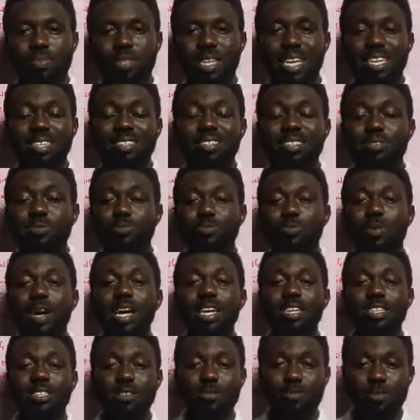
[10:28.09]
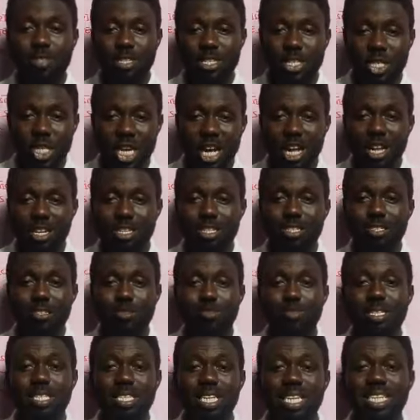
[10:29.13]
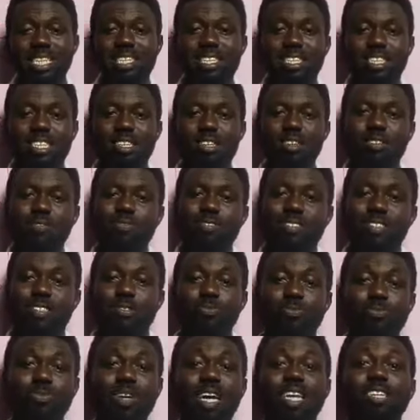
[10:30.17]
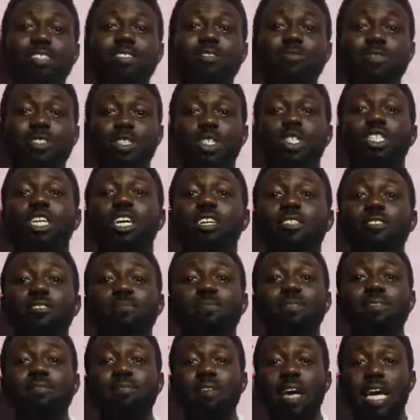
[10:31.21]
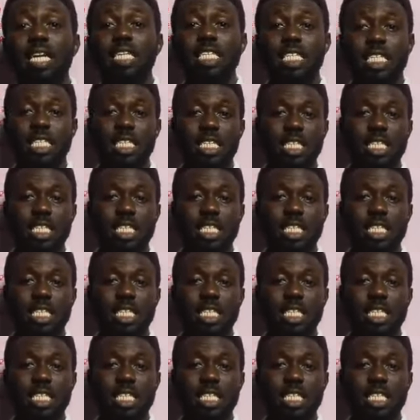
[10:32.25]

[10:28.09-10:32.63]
It's the right of the child to be taken care of, it's the right of the child to be fed.